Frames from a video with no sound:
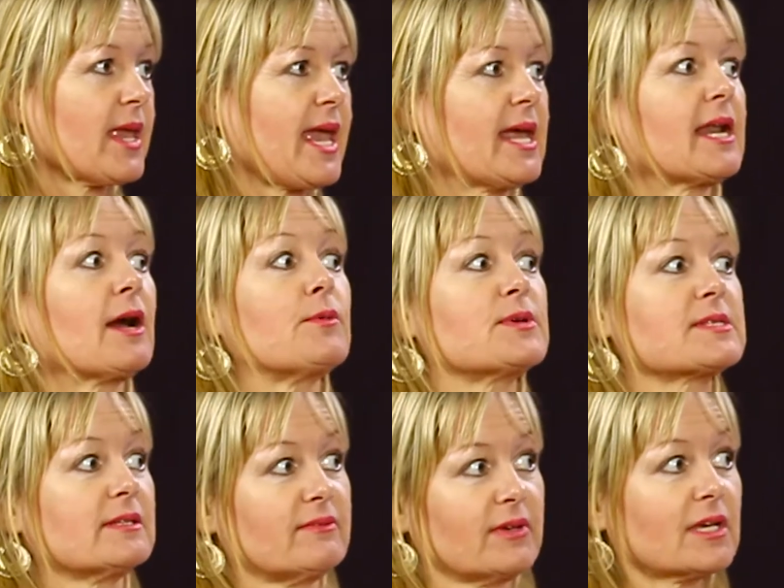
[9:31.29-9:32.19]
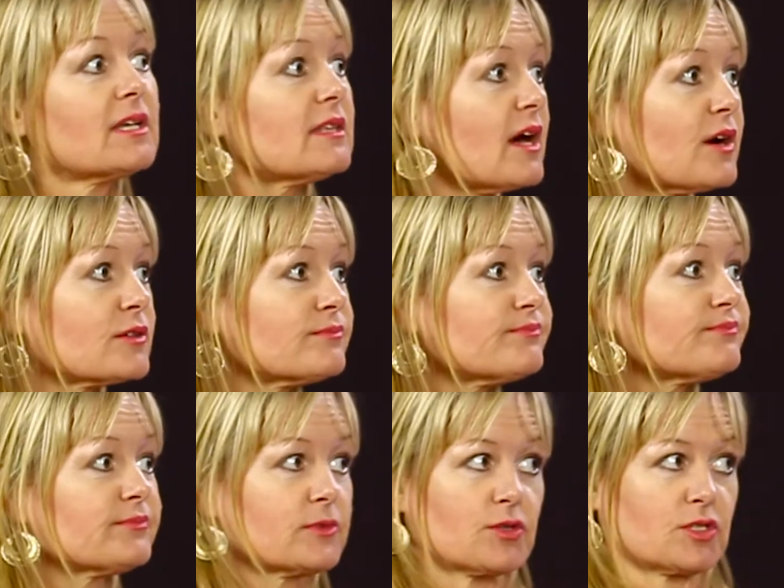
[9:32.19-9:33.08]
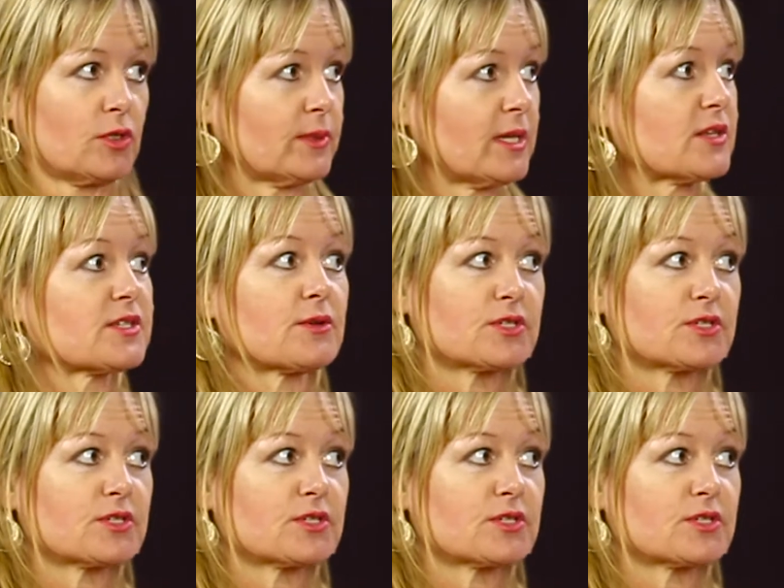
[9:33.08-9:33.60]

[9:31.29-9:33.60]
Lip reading: And I was living alone. There's no one else